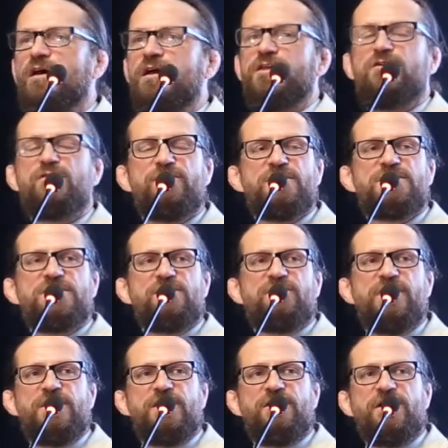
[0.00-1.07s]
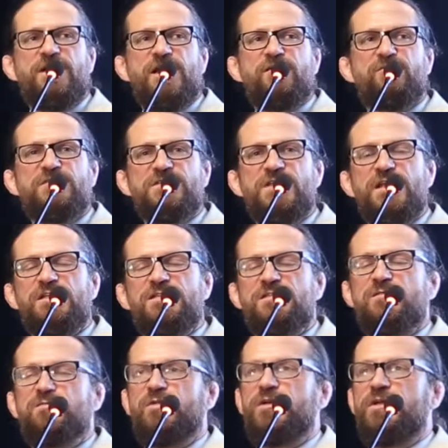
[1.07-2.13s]
University of Veterinary and Animal
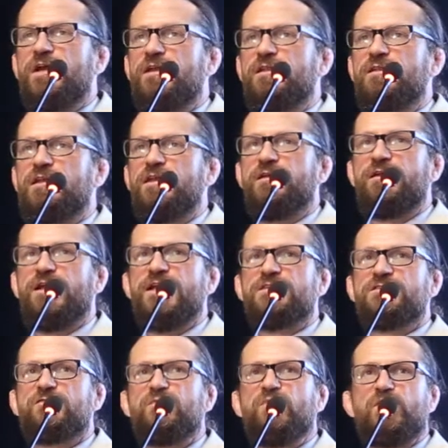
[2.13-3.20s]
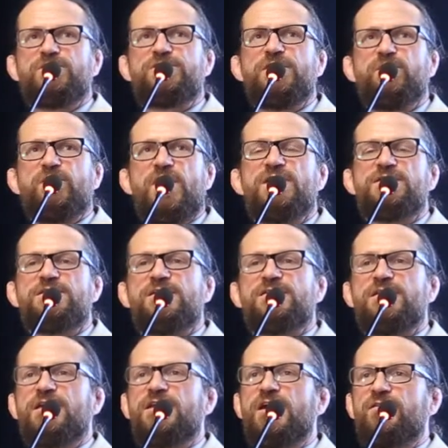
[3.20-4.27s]
Sciences put on the International Poultry
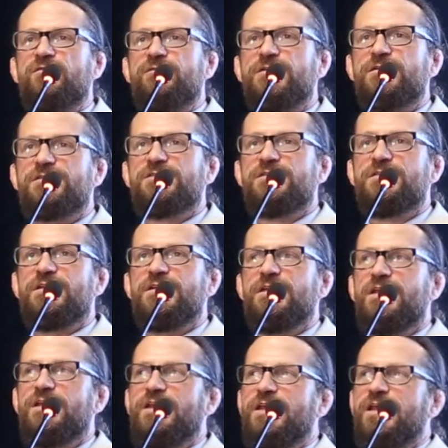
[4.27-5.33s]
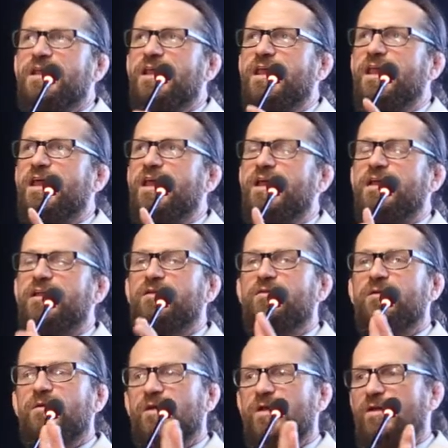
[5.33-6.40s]
Processing Conference.
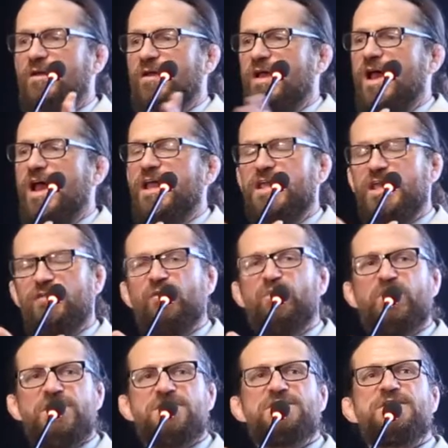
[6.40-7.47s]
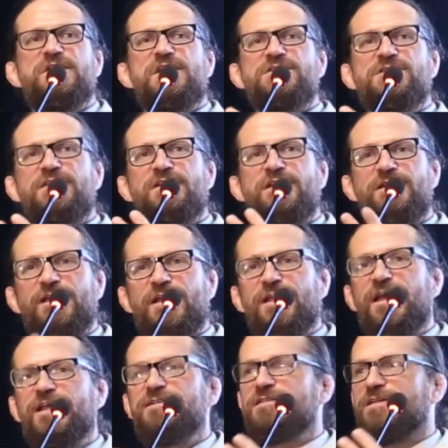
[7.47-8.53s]
And I gave a presentation, and then
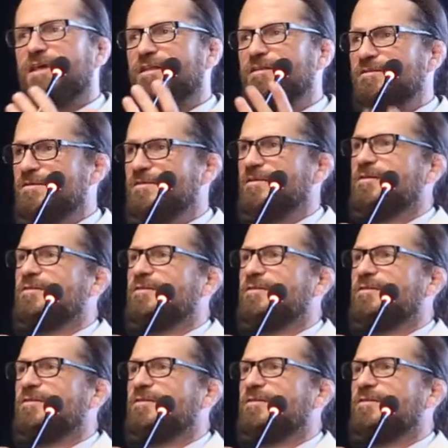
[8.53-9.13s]
I said,